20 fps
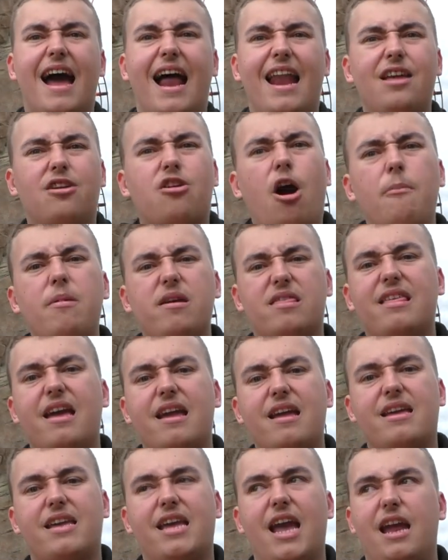and it got me
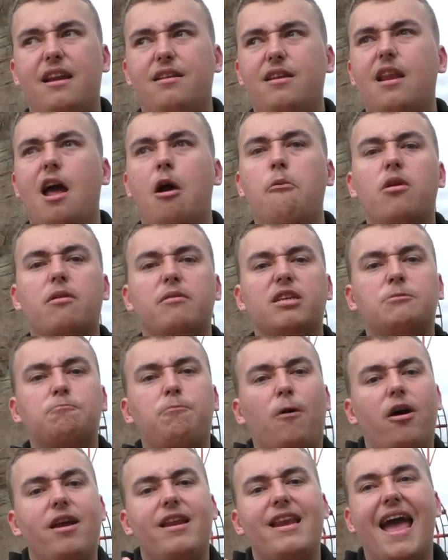thinking, you know, we were
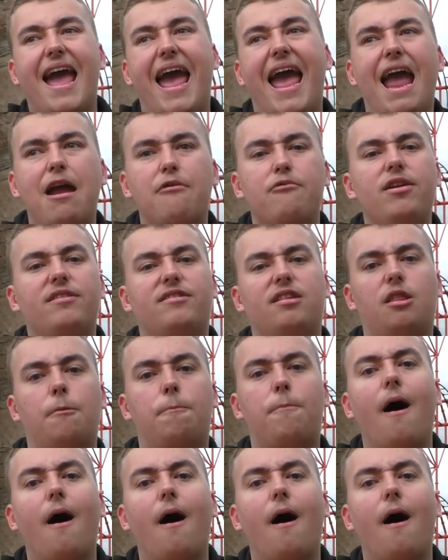spotting areas of the